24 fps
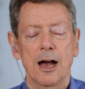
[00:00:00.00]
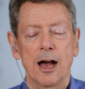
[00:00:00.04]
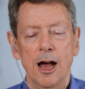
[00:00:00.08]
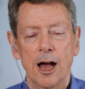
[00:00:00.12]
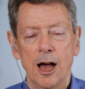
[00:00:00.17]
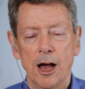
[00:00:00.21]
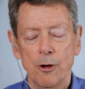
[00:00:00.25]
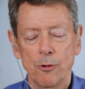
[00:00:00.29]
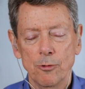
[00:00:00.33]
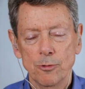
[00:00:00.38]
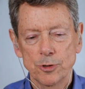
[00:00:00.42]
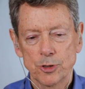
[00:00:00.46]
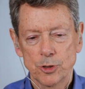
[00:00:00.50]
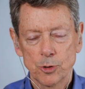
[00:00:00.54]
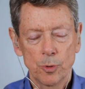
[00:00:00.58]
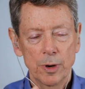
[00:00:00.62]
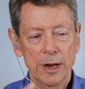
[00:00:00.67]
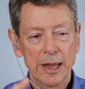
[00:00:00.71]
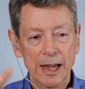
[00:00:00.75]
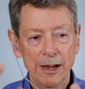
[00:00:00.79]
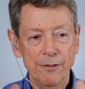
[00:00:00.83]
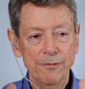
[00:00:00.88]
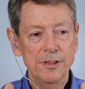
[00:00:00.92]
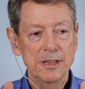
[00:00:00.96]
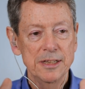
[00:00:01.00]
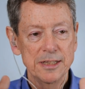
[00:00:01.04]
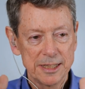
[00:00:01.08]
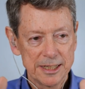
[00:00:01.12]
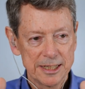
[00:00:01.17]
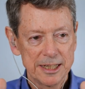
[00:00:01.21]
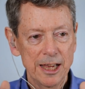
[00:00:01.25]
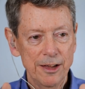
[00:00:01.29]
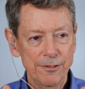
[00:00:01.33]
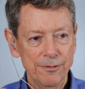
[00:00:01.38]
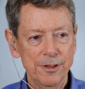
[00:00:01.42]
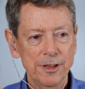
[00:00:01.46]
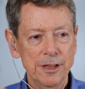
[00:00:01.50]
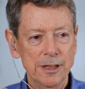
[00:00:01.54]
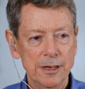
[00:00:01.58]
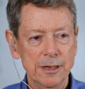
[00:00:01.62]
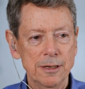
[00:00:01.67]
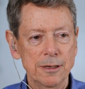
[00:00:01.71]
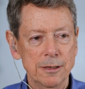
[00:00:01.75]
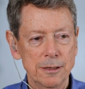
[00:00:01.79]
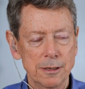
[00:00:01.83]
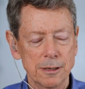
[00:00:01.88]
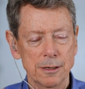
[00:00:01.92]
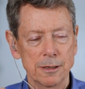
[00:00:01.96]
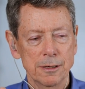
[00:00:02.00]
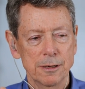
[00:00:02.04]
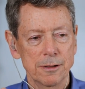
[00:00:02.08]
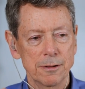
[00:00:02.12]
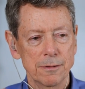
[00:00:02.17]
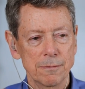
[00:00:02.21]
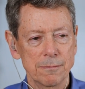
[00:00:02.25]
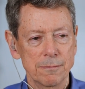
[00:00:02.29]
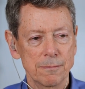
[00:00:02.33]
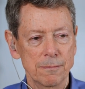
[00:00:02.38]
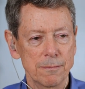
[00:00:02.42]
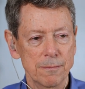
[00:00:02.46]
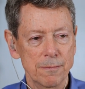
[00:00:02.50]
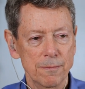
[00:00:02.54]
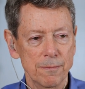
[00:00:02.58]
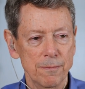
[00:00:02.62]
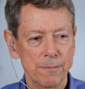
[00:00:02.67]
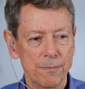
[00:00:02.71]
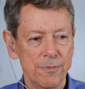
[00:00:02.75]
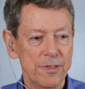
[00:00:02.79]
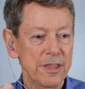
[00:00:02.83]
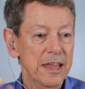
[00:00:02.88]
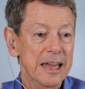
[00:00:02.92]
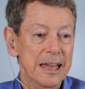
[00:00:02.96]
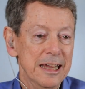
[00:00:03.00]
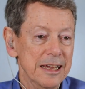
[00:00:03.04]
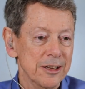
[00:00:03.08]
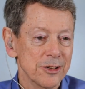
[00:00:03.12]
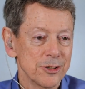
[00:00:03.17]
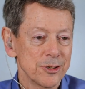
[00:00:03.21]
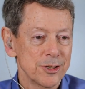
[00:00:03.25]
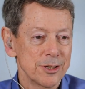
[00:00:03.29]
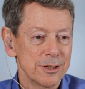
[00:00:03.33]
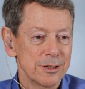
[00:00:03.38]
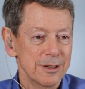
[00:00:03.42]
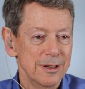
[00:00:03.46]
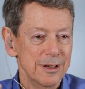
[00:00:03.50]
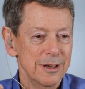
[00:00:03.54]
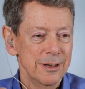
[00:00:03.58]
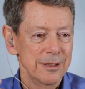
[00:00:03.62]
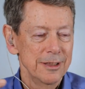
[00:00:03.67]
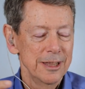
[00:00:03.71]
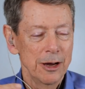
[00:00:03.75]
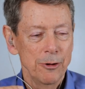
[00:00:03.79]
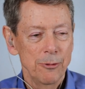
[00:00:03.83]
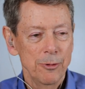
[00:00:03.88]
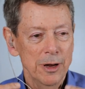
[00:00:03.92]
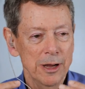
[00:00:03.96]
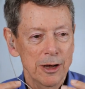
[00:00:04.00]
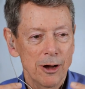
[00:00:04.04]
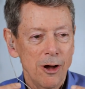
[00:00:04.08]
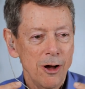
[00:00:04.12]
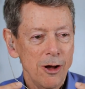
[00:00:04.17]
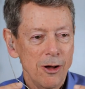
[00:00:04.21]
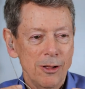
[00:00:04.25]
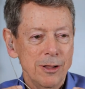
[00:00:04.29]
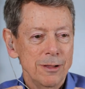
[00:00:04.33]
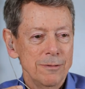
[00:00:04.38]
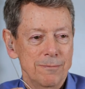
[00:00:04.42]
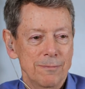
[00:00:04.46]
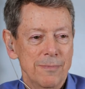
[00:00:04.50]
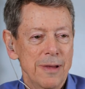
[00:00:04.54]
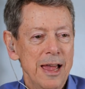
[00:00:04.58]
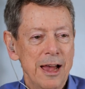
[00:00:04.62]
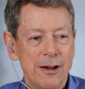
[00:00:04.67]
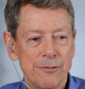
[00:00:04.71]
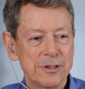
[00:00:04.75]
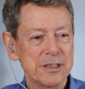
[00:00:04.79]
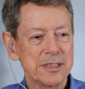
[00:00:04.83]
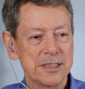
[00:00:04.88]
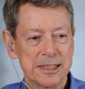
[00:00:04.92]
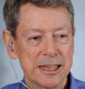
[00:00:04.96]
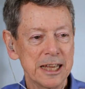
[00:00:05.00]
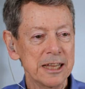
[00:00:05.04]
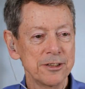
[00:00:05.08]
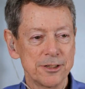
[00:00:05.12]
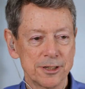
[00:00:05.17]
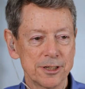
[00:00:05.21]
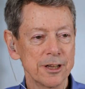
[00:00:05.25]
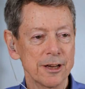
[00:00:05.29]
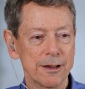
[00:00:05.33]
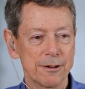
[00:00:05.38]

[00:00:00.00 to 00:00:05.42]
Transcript: uh, so we have these seven things that we all have a sense